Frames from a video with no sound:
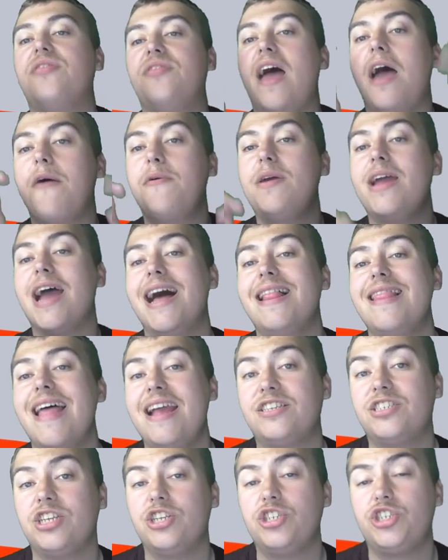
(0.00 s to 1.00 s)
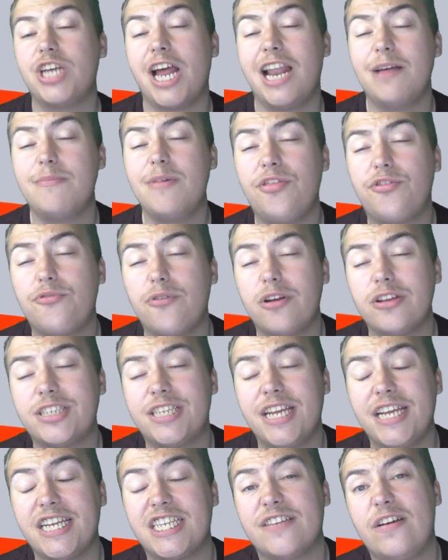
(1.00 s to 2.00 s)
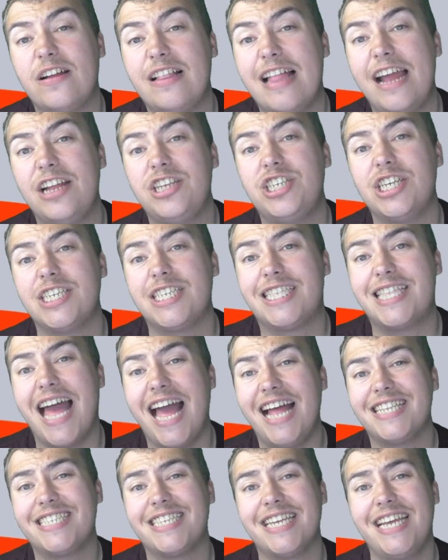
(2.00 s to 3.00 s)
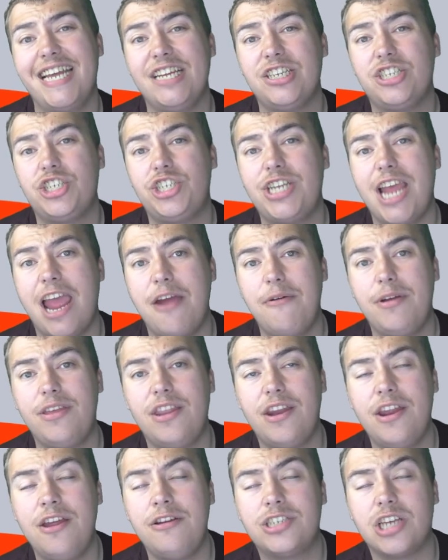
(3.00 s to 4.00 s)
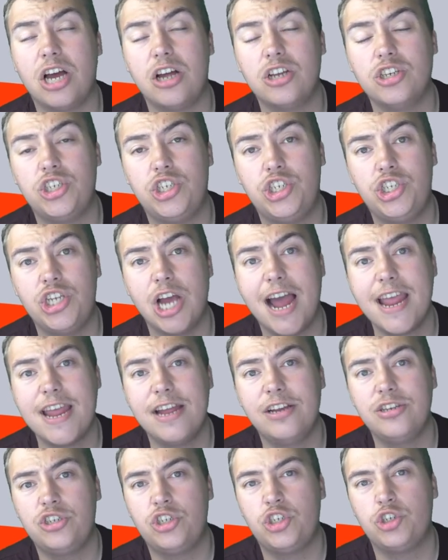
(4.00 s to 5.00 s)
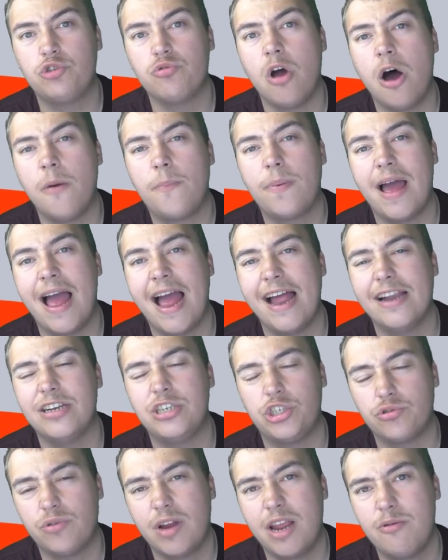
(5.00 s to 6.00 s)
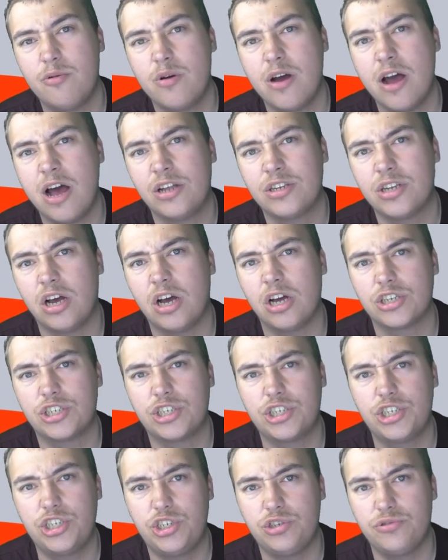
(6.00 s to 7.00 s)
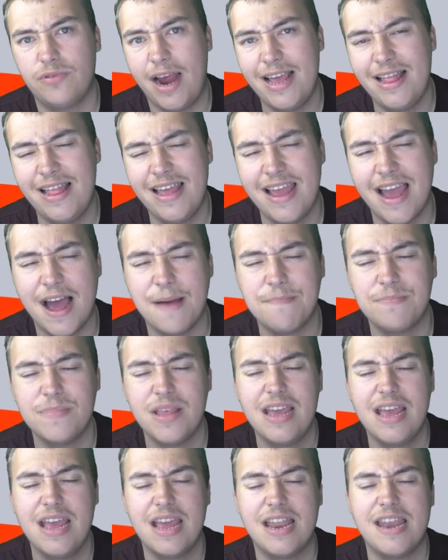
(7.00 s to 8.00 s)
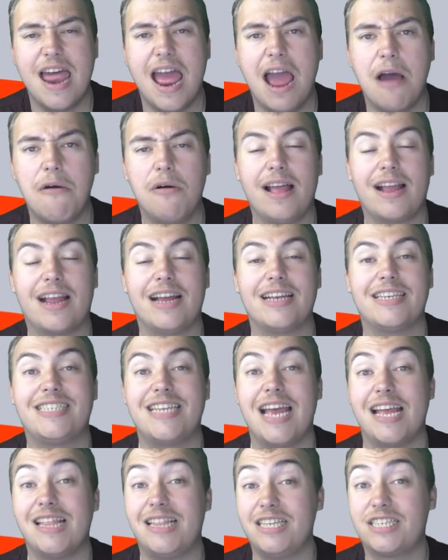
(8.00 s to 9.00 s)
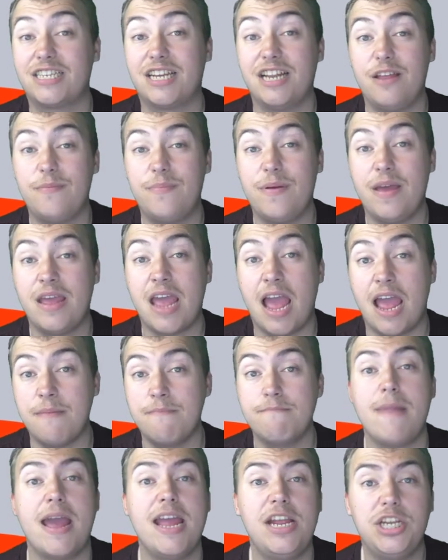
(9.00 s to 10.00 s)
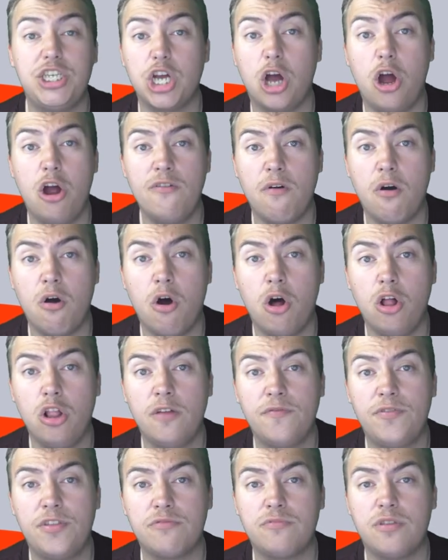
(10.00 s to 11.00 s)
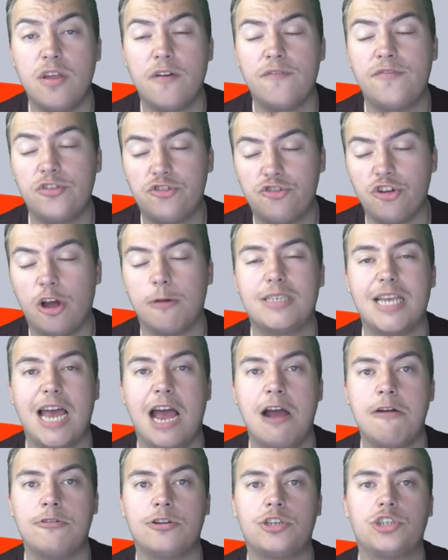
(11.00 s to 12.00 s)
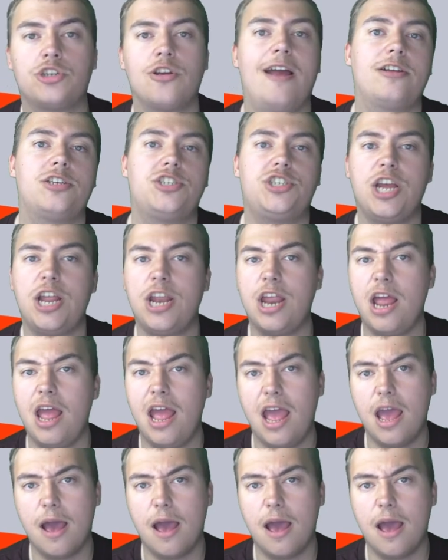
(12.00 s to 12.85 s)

There we are, ladies and gentlemen, Thrill 6 of All Ages. That is sharing the news on Giant Drop at Dreamworld Australia. Now, like I said, this is going to be a major overhaul of the, of the Drop Tower attraction